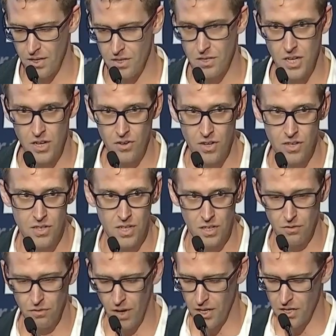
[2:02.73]
serious
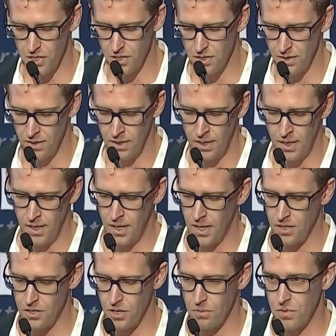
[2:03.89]
innovation in
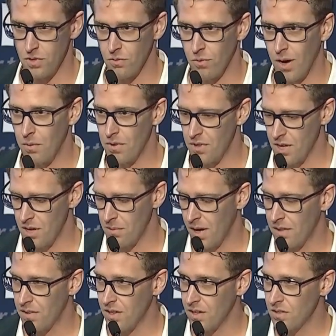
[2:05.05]
terms of the way we think about
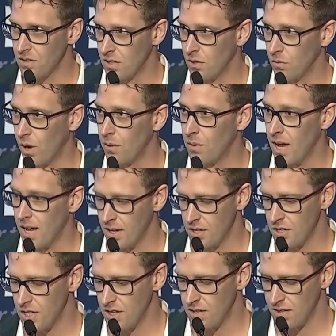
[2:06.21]
things and the way we
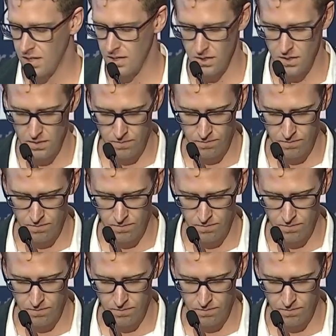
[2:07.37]
engineer things.